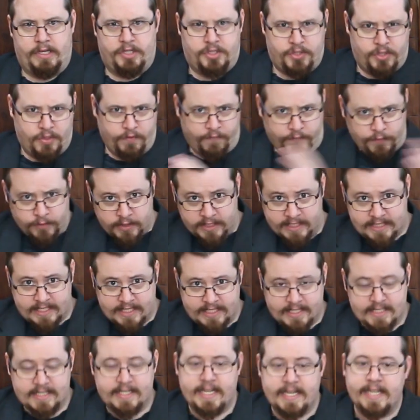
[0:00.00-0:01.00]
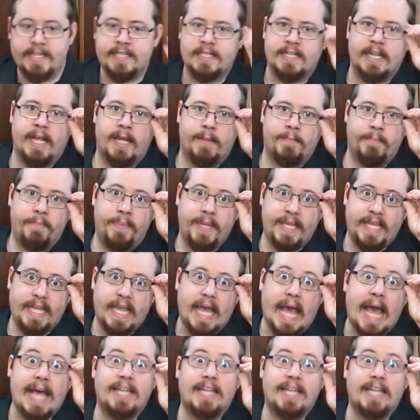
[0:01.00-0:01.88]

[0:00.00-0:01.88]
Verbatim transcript: to the fullest extent be